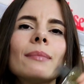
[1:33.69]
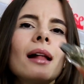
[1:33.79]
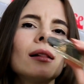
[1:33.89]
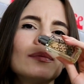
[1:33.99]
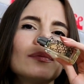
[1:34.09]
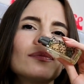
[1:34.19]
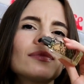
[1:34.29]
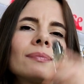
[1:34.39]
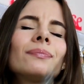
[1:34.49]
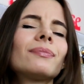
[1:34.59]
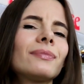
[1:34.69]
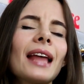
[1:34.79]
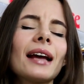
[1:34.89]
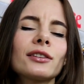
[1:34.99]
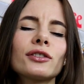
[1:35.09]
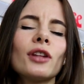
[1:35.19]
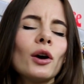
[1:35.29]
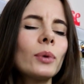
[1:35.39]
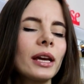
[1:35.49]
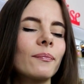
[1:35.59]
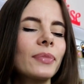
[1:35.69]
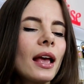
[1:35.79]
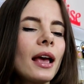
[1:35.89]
smell that snowy.